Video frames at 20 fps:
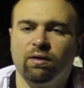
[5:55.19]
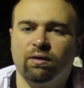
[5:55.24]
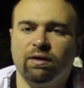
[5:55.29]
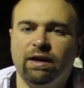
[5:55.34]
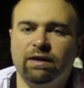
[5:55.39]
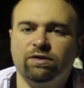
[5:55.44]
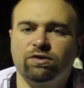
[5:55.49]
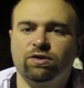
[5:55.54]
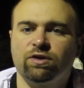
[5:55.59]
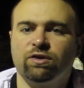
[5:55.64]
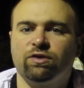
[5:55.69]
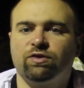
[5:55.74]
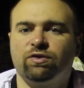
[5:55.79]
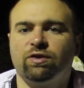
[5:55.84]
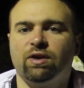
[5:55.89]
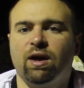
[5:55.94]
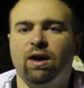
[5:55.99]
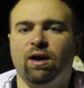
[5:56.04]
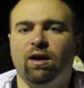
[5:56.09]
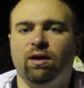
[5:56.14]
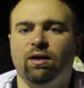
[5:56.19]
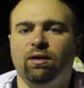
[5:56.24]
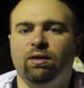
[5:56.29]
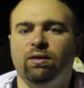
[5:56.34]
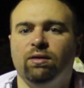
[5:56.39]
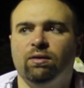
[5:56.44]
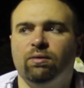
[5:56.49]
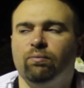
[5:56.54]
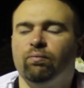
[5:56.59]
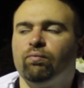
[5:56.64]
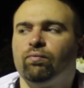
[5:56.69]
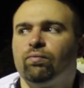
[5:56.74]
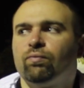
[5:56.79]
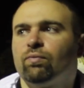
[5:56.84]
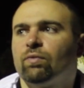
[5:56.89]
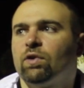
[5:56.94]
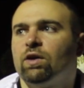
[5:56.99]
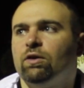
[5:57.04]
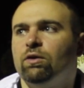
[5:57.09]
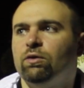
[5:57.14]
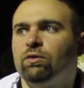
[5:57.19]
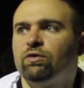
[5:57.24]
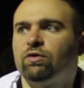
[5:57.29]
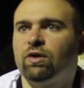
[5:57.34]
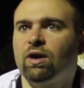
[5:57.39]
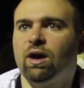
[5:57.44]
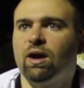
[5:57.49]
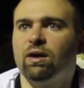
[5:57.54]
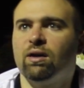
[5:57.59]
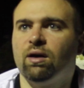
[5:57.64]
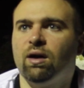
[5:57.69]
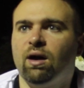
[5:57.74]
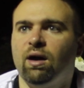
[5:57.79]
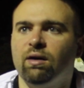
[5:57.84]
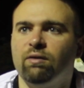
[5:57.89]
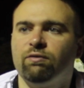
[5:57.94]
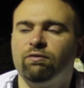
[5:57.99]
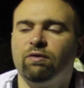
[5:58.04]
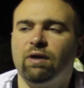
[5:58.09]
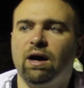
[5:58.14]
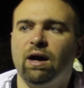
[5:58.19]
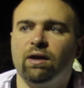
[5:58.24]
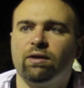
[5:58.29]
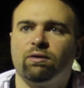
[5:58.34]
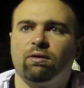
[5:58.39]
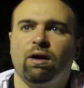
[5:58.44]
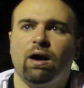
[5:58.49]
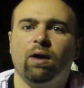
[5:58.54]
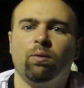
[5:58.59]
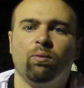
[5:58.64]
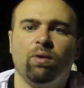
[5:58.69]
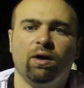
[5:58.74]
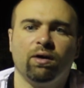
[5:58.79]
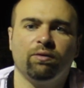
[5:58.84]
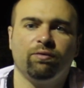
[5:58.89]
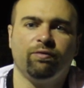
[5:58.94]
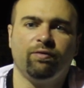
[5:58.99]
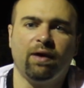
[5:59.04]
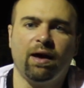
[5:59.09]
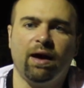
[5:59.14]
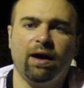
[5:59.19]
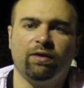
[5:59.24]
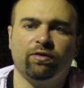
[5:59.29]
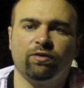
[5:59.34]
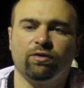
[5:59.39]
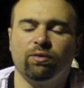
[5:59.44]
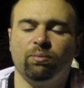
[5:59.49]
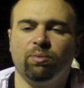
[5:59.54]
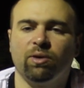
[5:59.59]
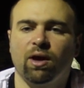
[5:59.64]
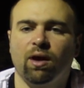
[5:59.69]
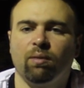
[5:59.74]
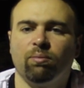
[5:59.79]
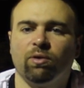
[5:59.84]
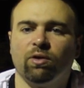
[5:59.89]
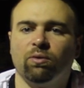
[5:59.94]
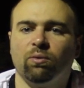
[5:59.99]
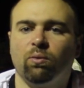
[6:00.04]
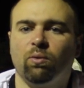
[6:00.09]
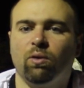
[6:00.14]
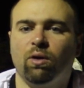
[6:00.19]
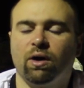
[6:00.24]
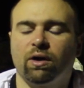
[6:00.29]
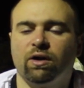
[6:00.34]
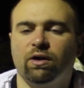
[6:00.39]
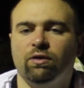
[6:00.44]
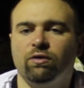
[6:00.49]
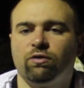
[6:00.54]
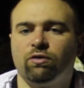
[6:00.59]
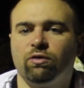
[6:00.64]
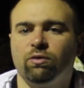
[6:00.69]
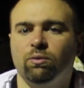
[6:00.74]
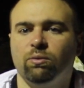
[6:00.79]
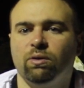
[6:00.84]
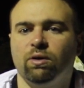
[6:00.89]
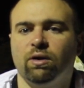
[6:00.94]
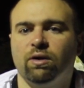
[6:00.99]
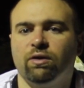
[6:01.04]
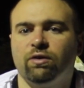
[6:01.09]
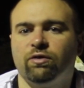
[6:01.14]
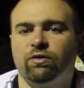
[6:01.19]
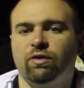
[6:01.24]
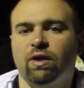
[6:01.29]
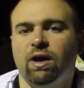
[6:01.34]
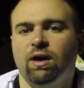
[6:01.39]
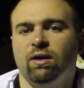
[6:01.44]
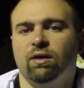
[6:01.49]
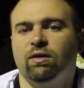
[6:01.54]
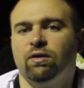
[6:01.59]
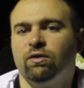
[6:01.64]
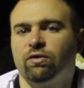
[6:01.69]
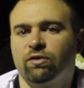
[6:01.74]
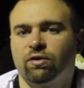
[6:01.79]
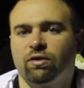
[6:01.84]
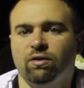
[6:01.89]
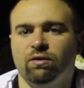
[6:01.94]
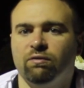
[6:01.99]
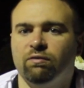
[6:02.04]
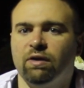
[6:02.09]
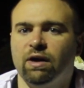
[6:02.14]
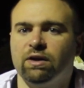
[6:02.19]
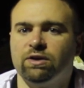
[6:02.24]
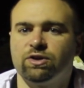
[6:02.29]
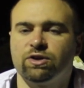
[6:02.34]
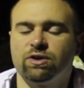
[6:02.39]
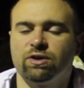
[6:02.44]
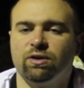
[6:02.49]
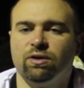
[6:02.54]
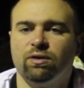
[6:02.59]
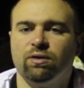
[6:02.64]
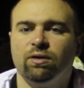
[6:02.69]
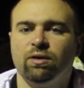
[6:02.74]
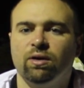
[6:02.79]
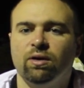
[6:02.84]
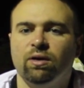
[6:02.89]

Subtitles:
Let's just say you said, Father, I want to fast to be able to walk into a Satanist convention